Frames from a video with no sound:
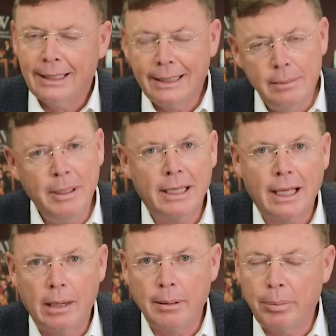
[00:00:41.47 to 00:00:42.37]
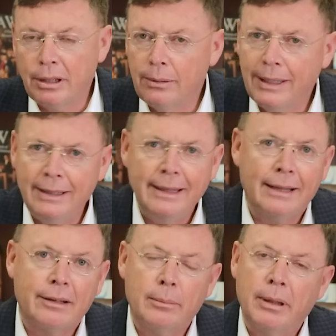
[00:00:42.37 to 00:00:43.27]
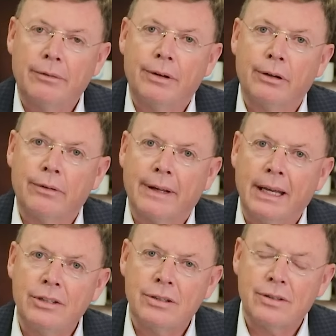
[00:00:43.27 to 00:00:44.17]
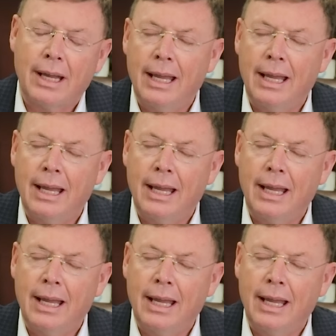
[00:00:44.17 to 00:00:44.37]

Leave me a comment below. Hit that little bell for notifications.